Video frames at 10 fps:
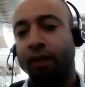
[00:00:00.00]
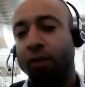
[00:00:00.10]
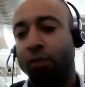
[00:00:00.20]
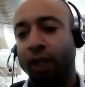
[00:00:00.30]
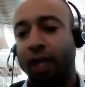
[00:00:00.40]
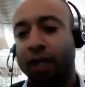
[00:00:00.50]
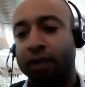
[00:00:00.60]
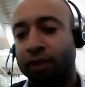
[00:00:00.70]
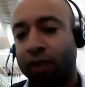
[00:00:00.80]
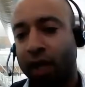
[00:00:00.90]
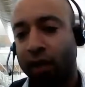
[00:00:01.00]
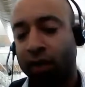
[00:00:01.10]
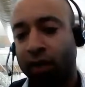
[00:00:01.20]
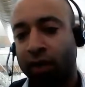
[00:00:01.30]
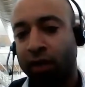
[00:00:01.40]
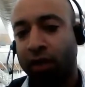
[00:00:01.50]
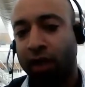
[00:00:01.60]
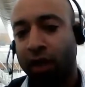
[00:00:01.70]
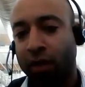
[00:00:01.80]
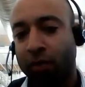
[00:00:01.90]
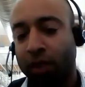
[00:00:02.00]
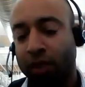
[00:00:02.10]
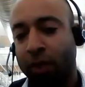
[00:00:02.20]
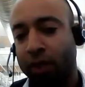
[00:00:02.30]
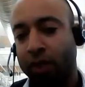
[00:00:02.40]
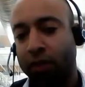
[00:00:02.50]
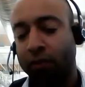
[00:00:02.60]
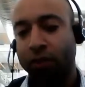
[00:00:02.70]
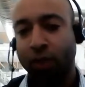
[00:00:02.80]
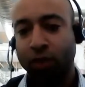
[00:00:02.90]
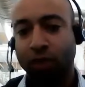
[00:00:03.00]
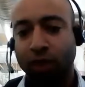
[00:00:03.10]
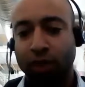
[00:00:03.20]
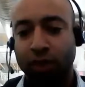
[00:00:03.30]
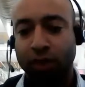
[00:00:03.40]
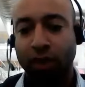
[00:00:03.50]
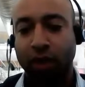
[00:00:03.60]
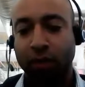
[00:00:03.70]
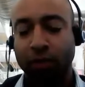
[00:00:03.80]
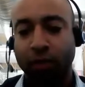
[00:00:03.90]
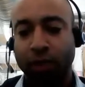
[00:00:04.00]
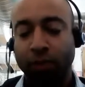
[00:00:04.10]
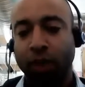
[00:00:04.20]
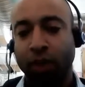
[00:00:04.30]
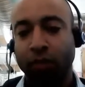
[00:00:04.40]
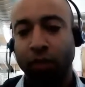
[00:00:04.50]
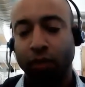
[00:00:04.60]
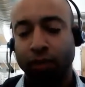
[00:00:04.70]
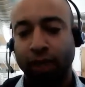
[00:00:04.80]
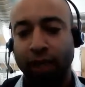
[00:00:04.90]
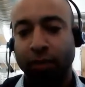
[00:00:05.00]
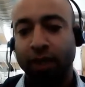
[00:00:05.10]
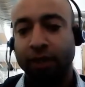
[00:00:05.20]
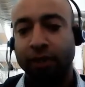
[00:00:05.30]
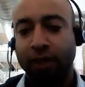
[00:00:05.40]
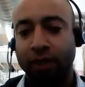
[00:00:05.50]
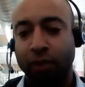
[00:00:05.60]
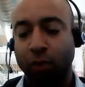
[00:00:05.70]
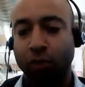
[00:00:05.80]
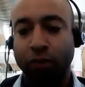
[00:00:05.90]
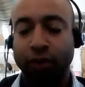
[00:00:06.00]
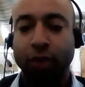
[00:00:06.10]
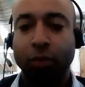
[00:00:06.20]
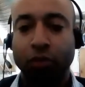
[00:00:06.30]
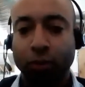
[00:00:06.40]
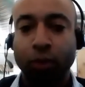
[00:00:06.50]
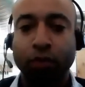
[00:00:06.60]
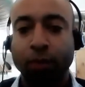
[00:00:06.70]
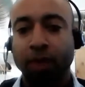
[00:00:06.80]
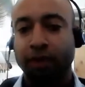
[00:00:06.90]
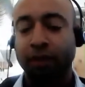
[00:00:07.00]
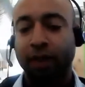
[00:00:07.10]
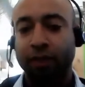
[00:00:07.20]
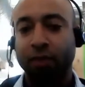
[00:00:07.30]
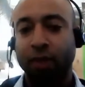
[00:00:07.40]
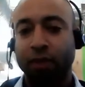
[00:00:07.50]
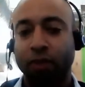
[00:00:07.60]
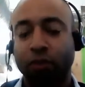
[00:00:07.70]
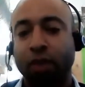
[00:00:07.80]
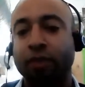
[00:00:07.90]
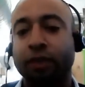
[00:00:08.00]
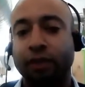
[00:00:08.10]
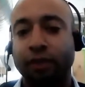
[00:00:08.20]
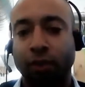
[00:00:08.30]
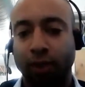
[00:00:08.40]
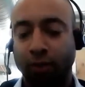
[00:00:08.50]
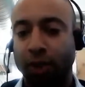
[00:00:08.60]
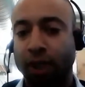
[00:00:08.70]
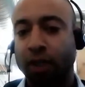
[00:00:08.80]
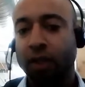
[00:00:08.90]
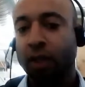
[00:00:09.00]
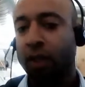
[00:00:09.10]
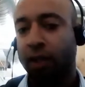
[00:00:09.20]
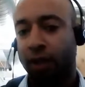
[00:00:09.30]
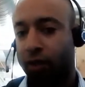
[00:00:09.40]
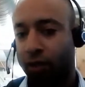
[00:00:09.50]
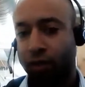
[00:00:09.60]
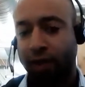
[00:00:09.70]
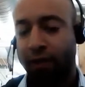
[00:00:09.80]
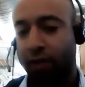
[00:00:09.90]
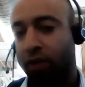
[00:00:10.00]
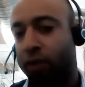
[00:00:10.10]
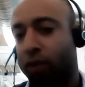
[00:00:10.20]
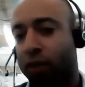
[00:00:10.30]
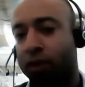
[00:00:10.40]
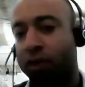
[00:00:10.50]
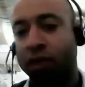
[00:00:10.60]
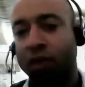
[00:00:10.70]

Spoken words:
the implications of that, especially as most clients, as part of your scalability settings, will, for example, remove the master database or references to it completely. That can cause havoc if you're not